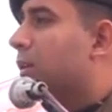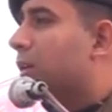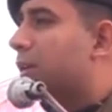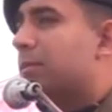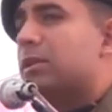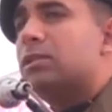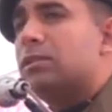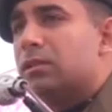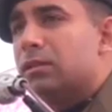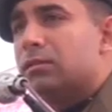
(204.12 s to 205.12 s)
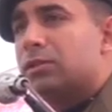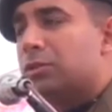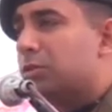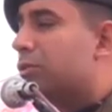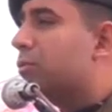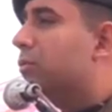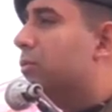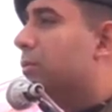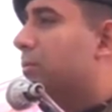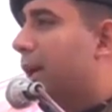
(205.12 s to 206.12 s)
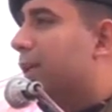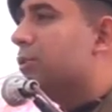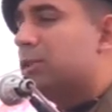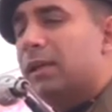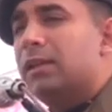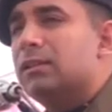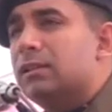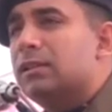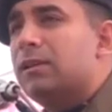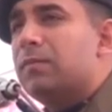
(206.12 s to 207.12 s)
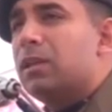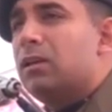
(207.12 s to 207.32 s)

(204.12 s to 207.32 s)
uh, chemist uh, store to buy those medicines.